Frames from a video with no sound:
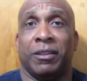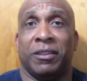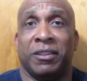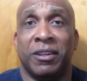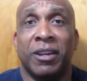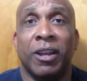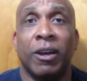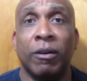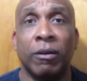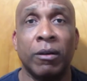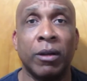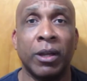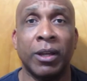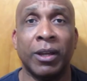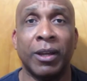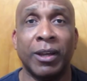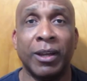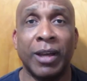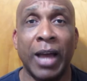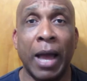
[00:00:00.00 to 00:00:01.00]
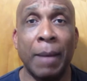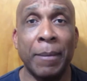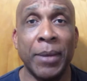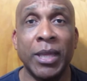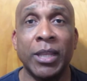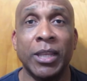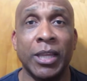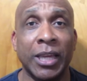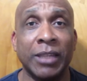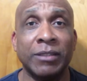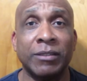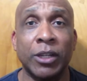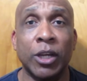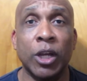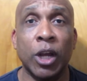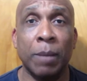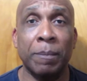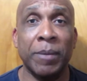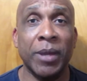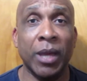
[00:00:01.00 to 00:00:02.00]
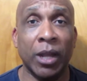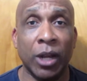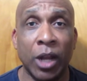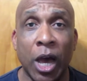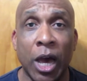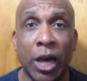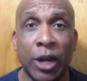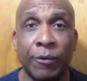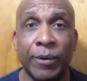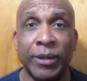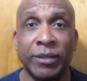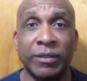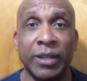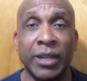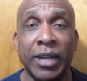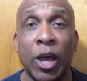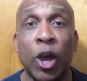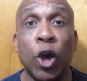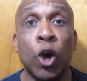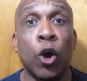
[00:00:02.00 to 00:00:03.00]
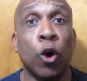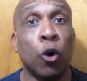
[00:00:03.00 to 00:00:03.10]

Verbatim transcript: you know, I mean, is it going to be a lottery saying that